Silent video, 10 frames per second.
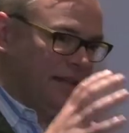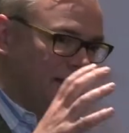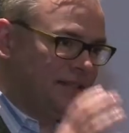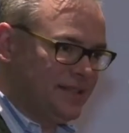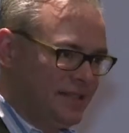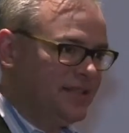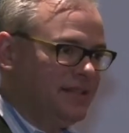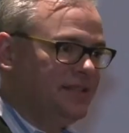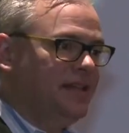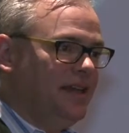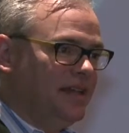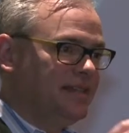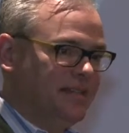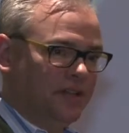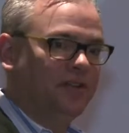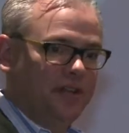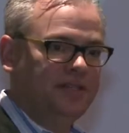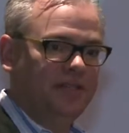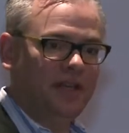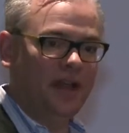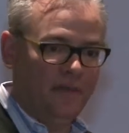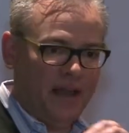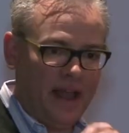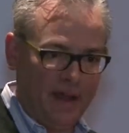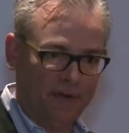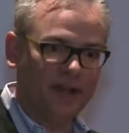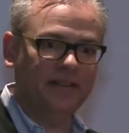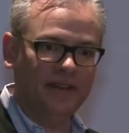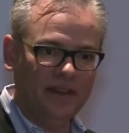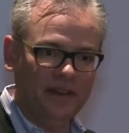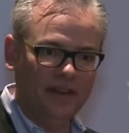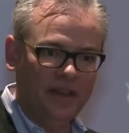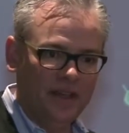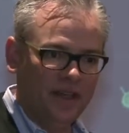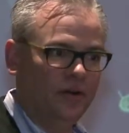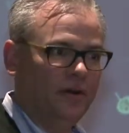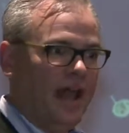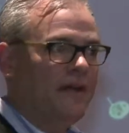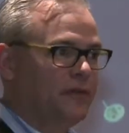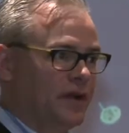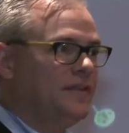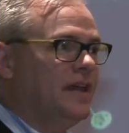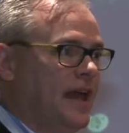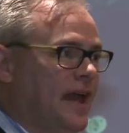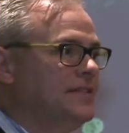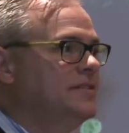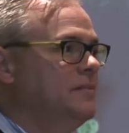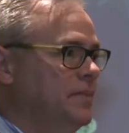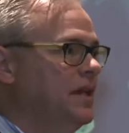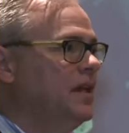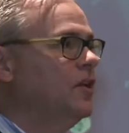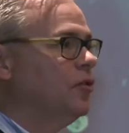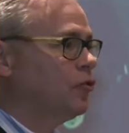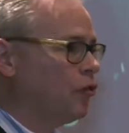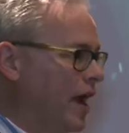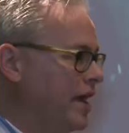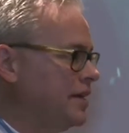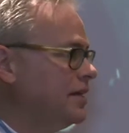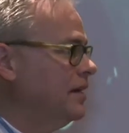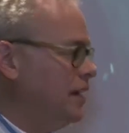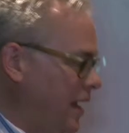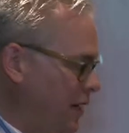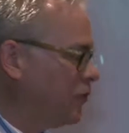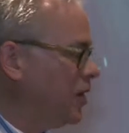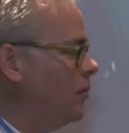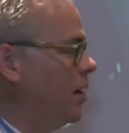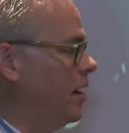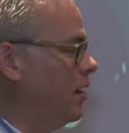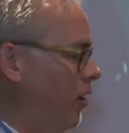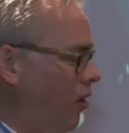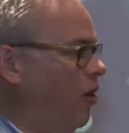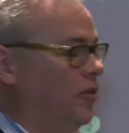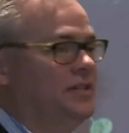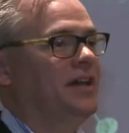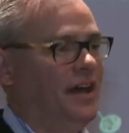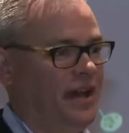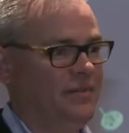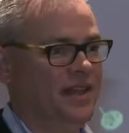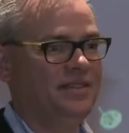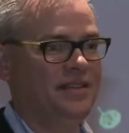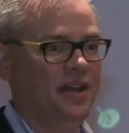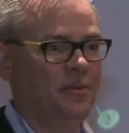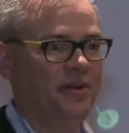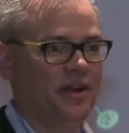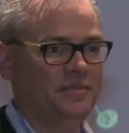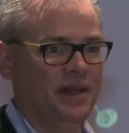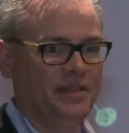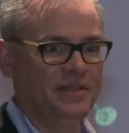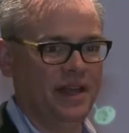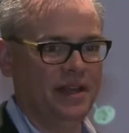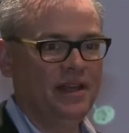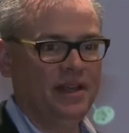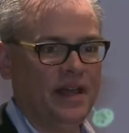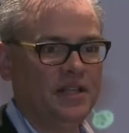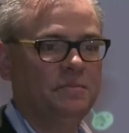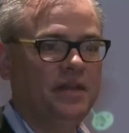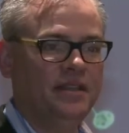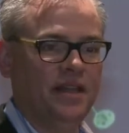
consistency and synchronicity of everything, you know, everything has to be right everywhere all the time. That's the enterprise mindset. And that has been